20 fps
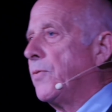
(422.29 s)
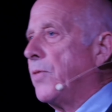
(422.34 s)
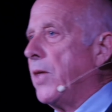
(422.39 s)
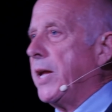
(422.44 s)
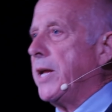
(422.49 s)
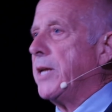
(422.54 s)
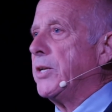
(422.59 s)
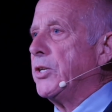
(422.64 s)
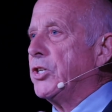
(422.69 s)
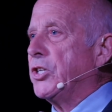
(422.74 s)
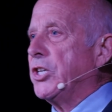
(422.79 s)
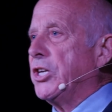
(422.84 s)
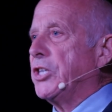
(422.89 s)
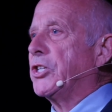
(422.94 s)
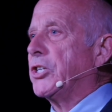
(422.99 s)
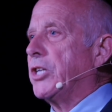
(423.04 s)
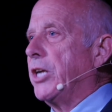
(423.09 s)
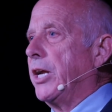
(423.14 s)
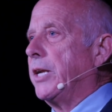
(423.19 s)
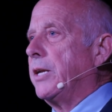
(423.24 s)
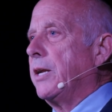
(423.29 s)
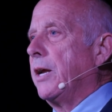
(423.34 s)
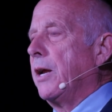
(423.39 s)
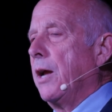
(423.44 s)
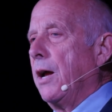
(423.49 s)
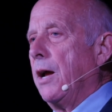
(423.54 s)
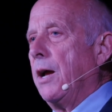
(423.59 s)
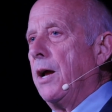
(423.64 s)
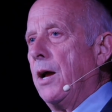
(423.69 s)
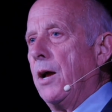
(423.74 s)
they insisted
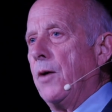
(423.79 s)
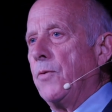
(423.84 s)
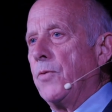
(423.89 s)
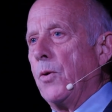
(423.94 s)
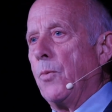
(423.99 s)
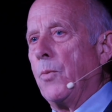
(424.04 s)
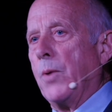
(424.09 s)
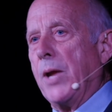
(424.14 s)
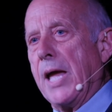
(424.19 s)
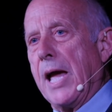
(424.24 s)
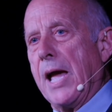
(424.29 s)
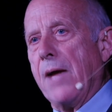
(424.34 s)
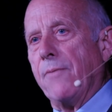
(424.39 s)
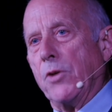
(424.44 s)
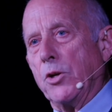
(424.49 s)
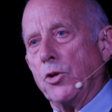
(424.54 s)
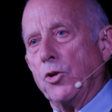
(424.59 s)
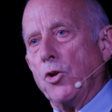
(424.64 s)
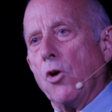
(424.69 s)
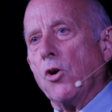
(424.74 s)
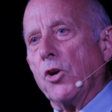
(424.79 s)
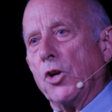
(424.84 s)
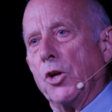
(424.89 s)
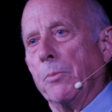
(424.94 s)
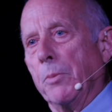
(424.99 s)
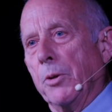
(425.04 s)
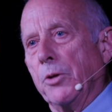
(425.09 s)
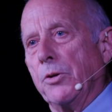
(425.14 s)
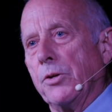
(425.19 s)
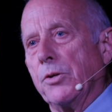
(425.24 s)
that we have a
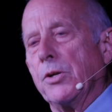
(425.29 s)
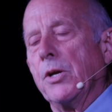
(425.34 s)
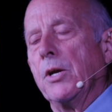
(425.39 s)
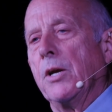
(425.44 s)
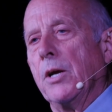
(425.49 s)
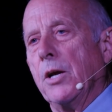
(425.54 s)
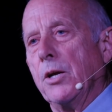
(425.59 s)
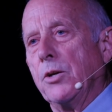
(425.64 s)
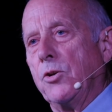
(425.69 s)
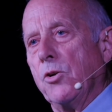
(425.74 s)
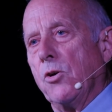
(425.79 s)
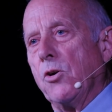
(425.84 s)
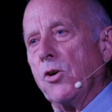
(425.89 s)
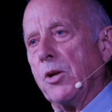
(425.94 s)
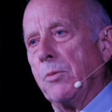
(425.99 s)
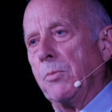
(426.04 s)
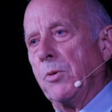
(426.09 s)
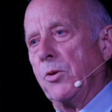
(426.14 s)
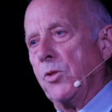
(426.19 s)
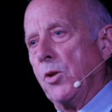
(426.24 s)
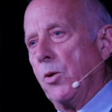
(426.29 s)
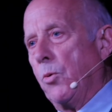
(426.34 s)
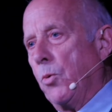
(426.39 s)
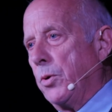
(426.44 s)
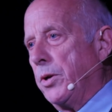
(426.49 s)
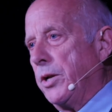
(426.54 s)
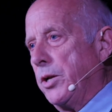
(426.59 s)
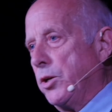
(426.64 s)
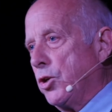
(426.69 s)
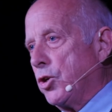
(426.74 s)
document that
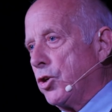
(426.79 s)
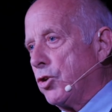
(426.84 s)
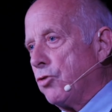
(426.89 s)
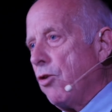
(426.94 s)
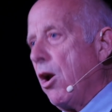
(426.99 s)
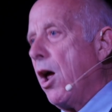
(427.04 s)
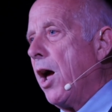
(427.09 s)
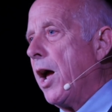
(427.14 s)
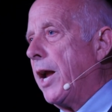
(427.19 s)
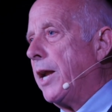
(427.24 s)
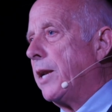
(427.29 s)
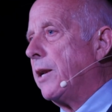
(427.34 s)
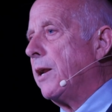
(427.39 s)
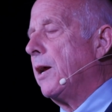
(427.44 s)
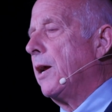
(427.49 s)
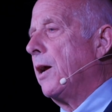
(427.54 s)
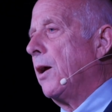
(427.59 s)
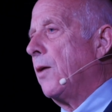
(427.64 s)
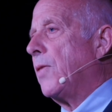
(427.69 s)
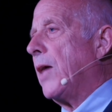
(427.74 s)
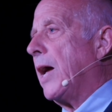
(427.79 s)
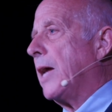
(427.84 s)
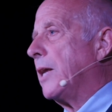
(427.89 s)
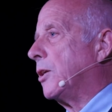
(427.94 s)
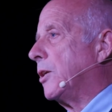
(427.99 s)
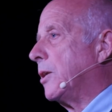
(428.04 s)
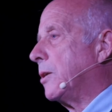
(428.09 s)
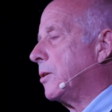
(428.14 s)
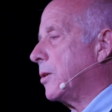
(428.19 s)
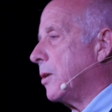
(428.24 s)
would enshrine that
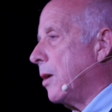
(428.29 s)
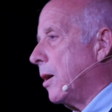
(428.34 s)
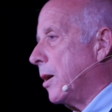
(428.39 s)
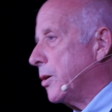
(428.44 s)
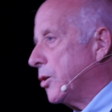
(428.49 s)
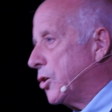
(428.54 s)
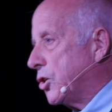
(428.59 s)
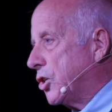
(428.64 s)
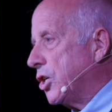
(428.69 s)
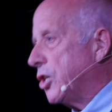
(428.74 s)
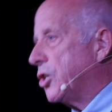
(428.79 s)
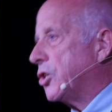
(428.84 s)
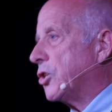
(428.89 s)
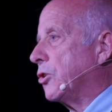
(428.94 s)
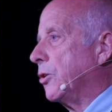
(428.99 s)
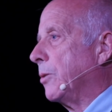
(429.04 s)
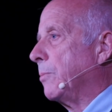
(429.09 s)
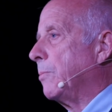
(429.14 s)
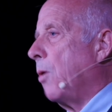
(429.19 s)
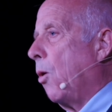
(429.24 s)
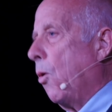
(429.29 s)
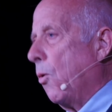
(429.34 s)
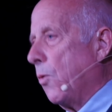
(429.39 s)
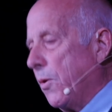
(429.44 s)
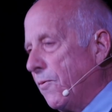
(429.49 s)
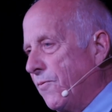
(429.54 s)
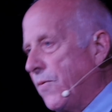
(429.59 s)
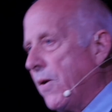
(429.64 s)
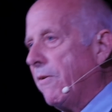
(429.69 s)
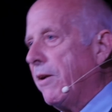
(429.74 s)
system, or
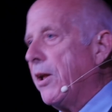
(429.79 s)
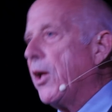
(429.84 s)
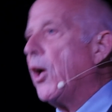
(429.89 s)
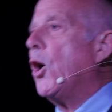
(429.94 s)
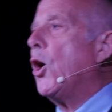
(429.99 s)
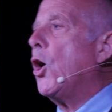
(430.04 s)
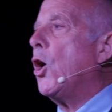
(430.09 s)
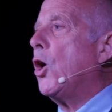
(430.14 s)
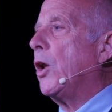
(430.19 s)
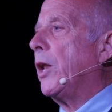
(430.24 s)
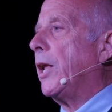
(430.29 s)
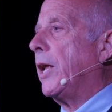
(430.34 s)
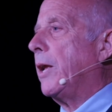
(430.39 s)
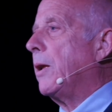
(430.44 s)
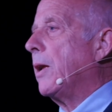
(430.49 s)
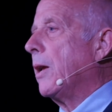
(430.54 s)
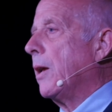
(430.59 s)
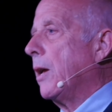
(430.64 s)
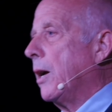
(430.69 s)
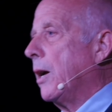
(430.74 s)
the very early